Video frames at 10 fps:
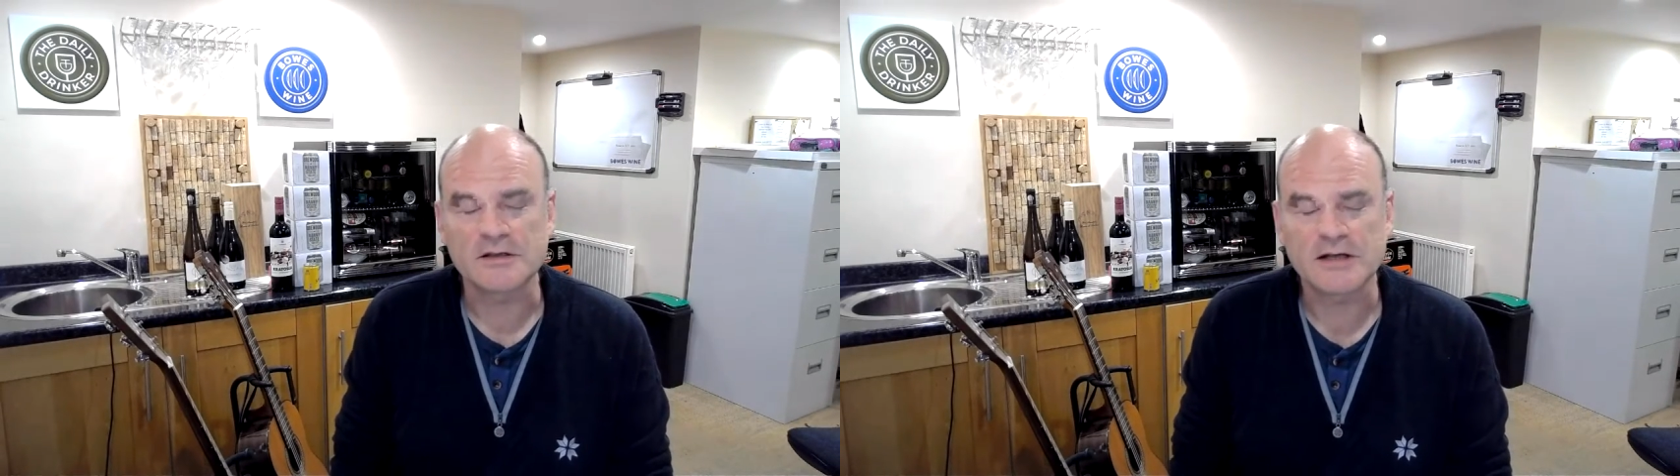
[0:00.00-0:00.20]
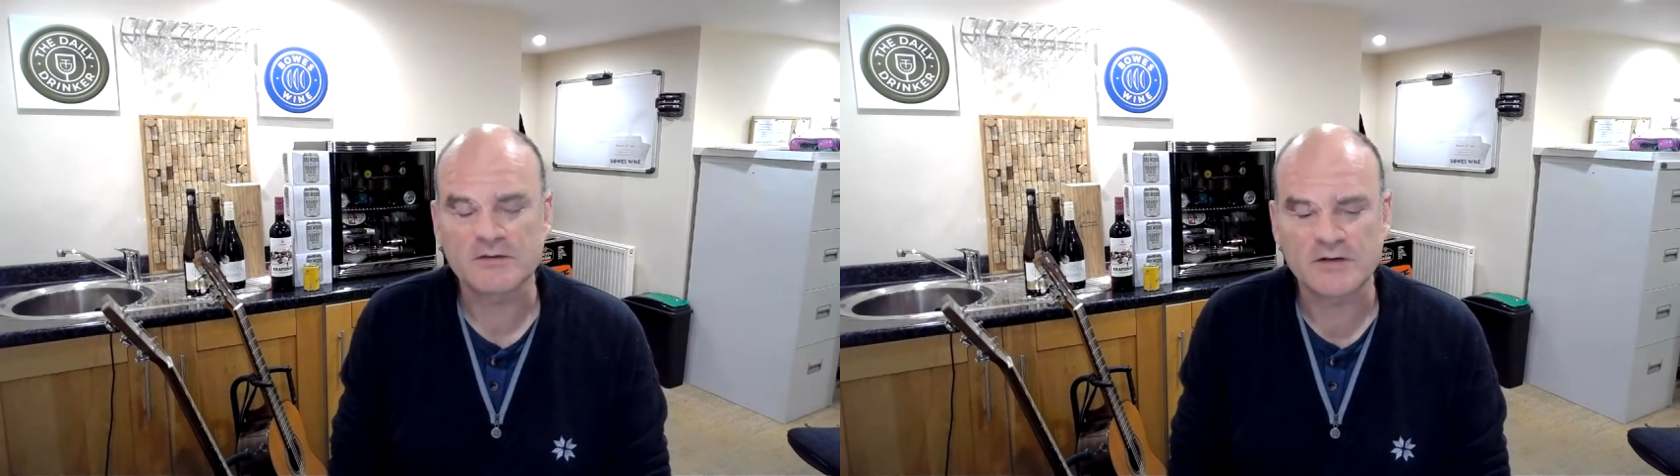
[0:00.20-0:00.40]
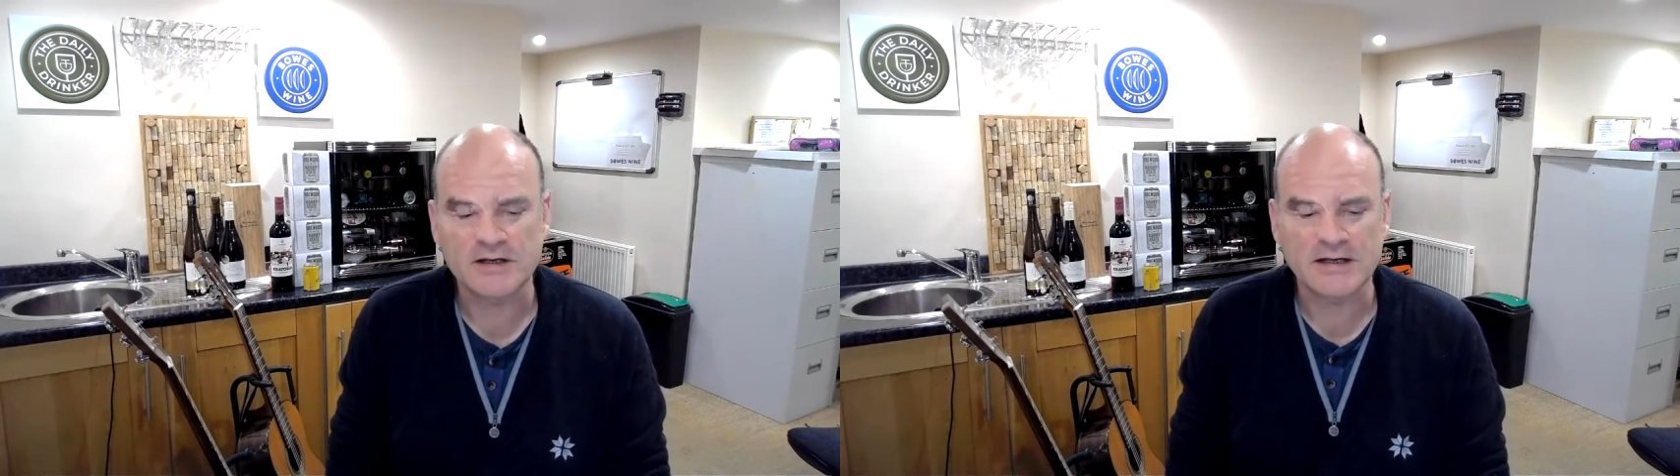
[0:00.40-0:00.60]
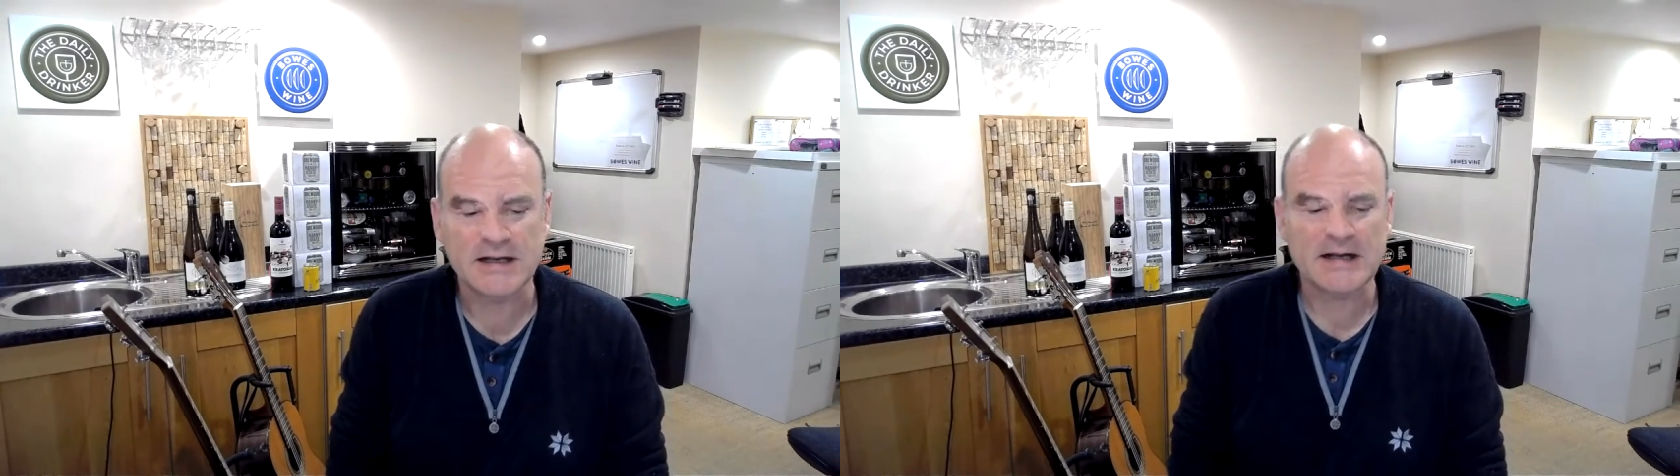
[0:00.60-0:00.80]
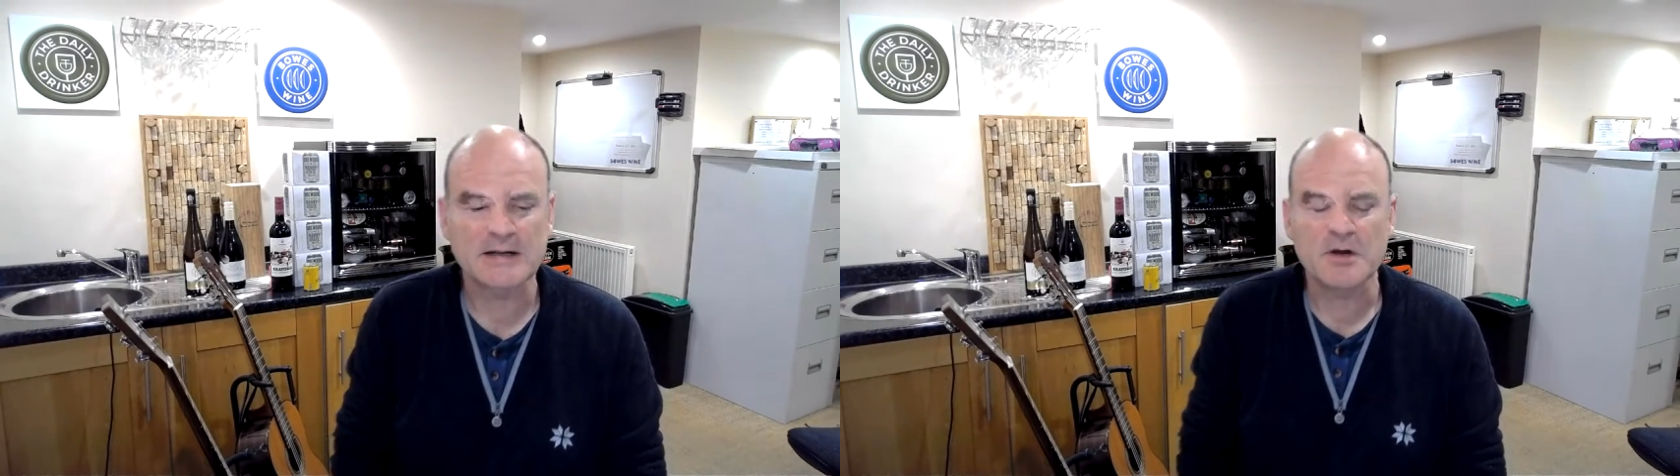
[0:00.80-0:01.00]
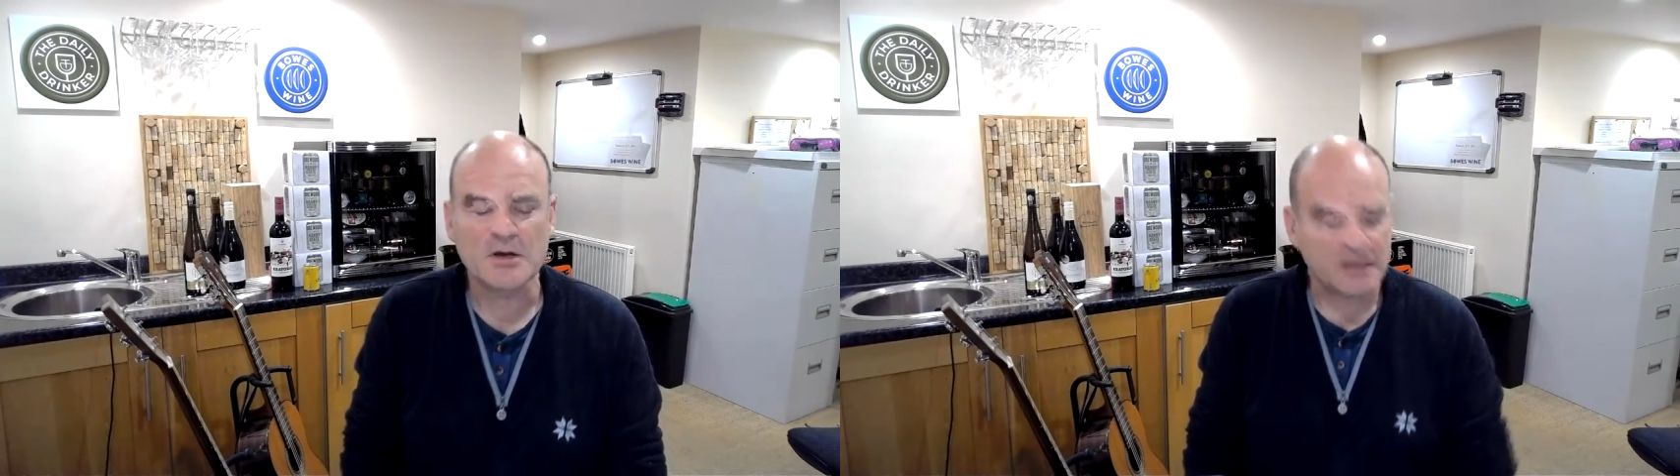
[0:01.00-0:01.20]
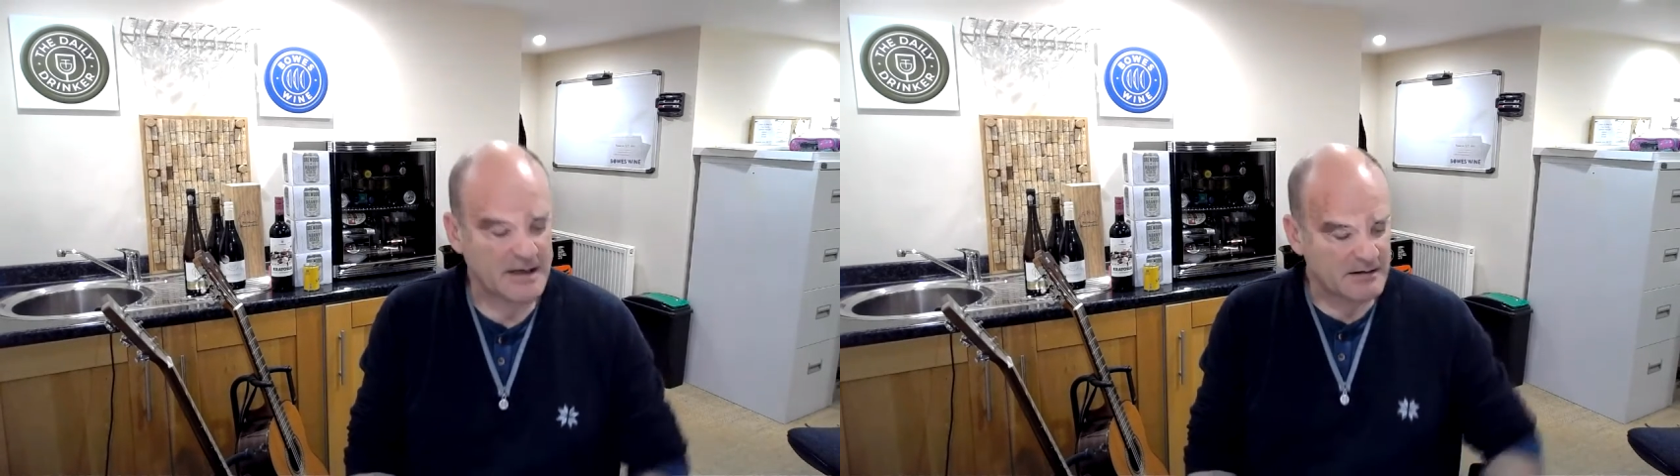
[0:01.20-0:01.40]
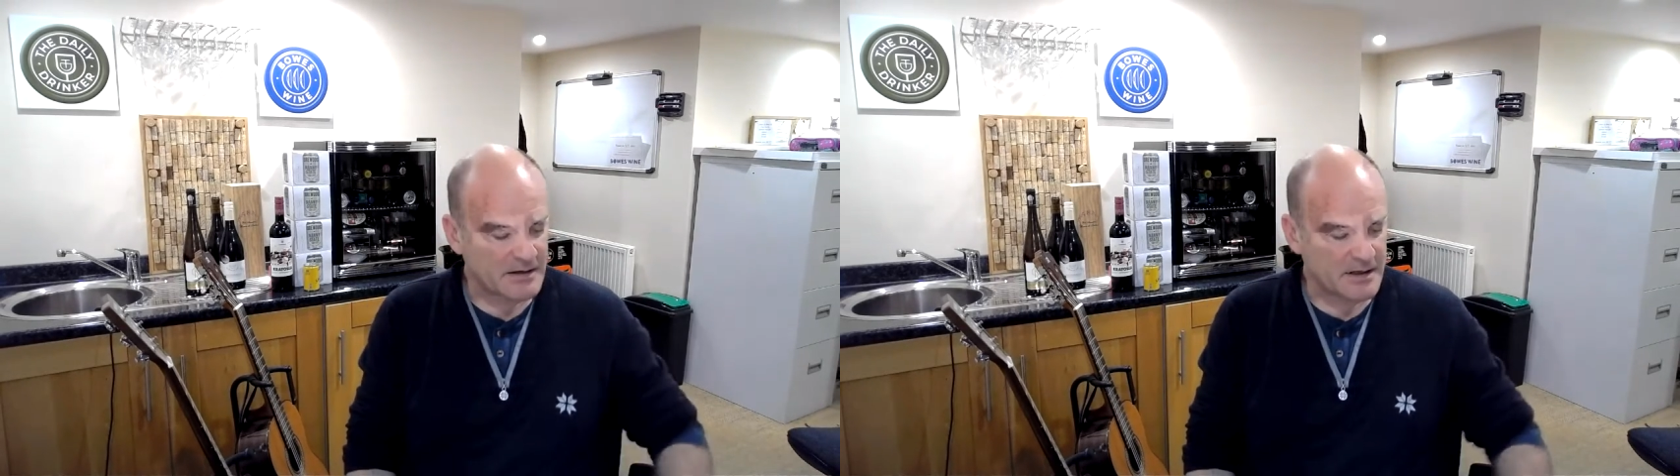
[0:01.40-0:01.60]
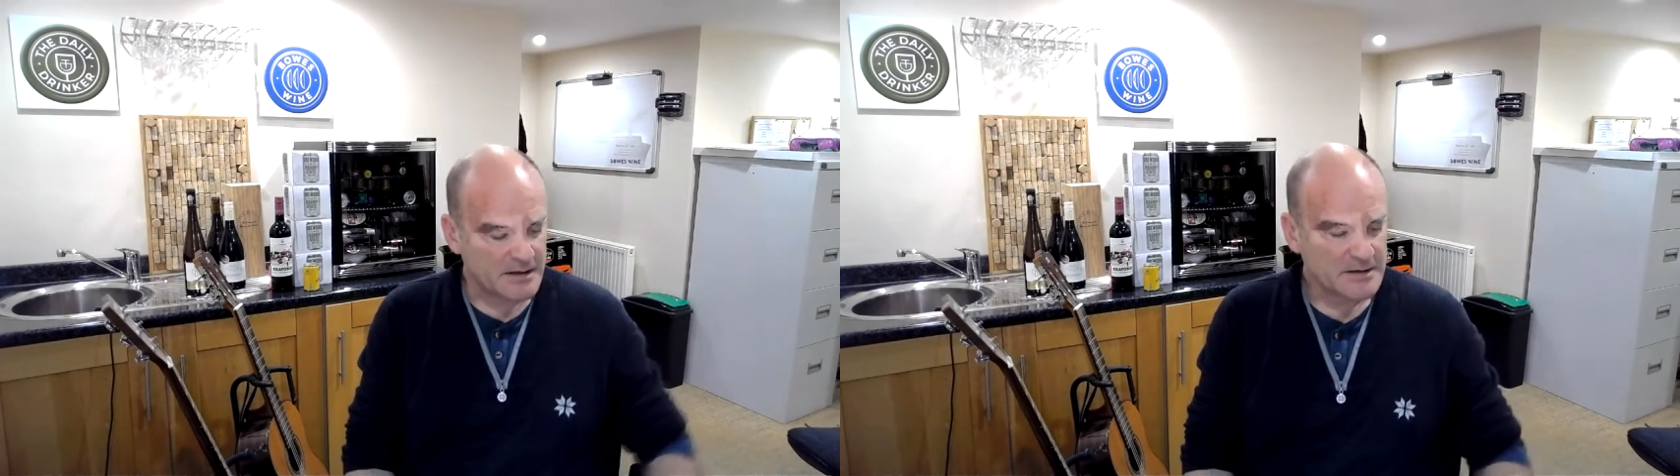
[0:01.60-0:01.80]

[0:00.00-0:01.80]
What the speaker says: that very a la mode area